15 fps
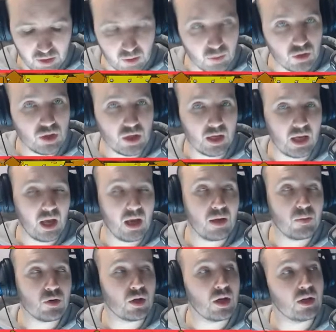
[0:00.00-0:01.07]
Which the game
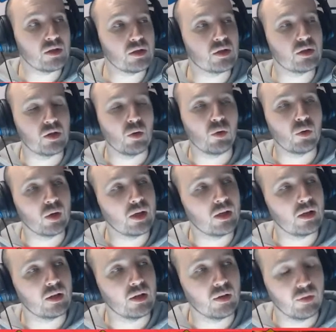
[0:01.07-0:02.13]
changes so
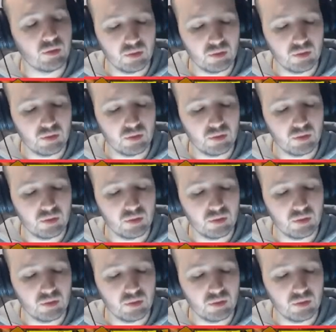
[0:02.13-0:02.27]
quickly now.